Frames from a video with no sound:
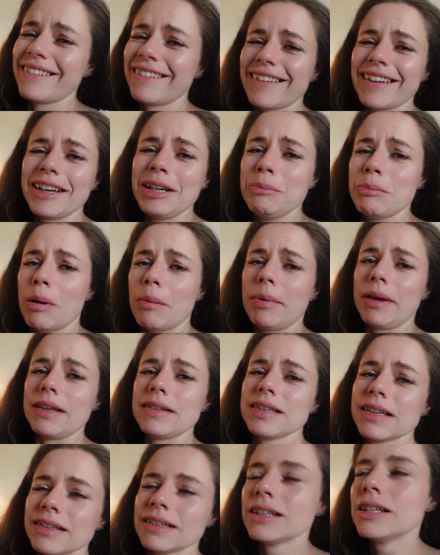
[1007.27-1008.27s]
I need my
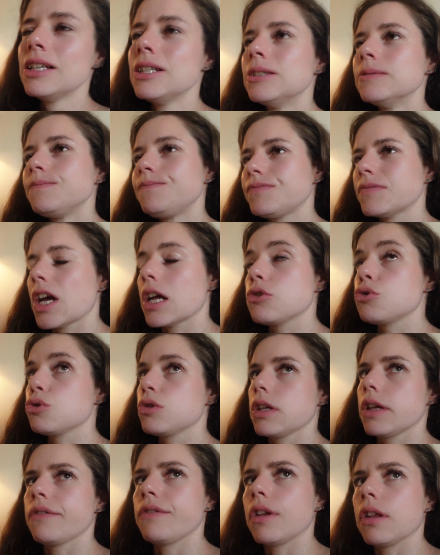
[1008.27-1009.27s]
bed. I do
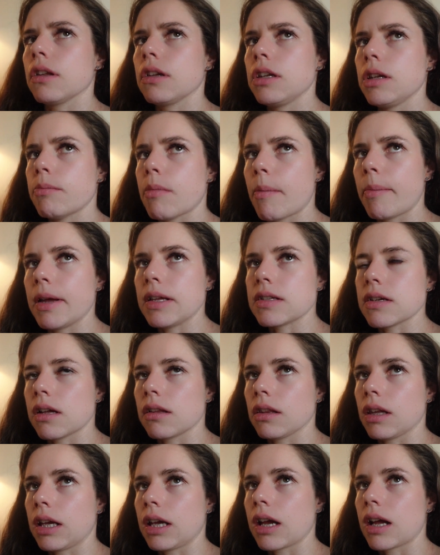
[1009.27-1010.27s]
definitely need my bed. I
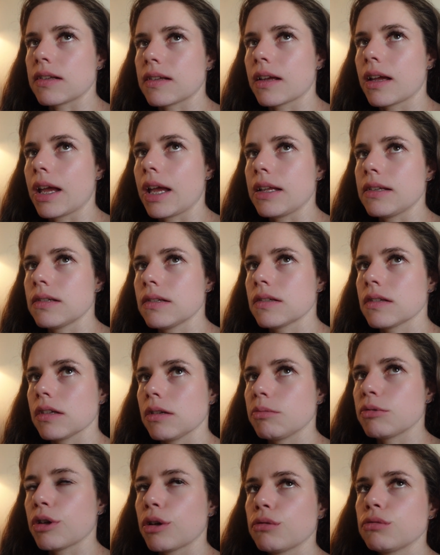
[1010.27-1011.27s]
didn't get to
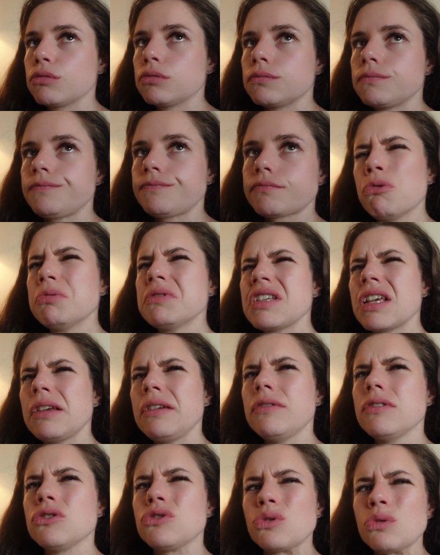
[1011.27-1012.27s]
sleep till... What was I
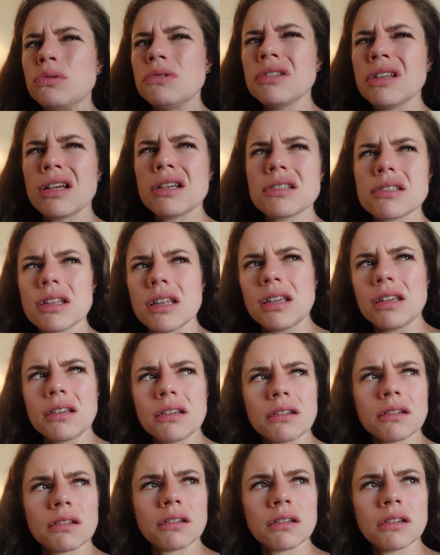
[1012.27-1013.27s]
even doing last night?
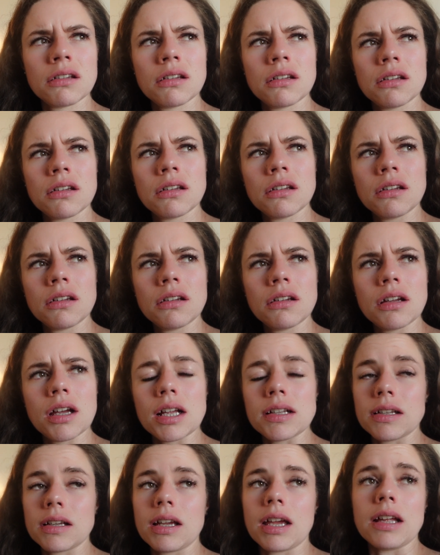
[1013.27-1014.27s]

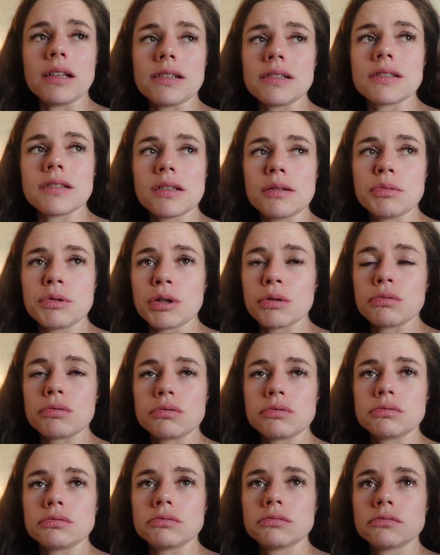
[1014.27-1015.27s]
I didn't get to sleep
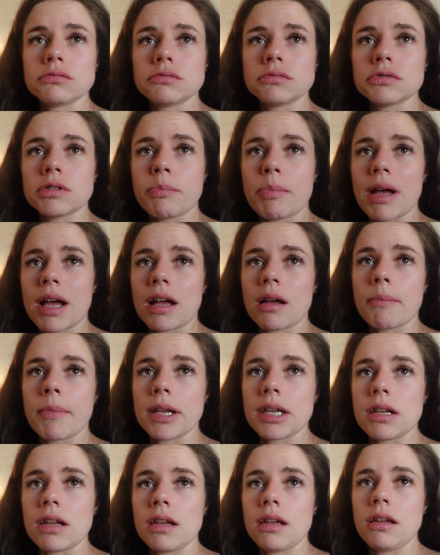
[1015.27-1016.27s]
till the back of
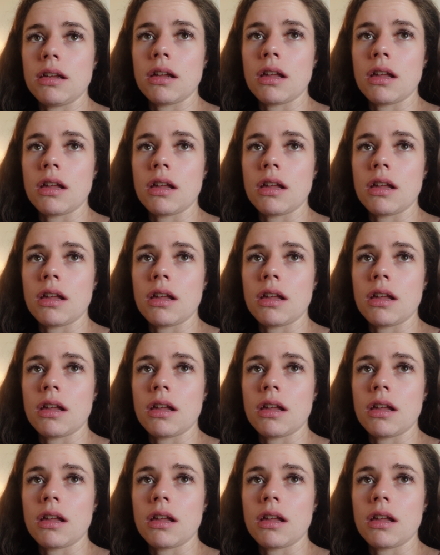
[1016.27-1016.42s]
midnight.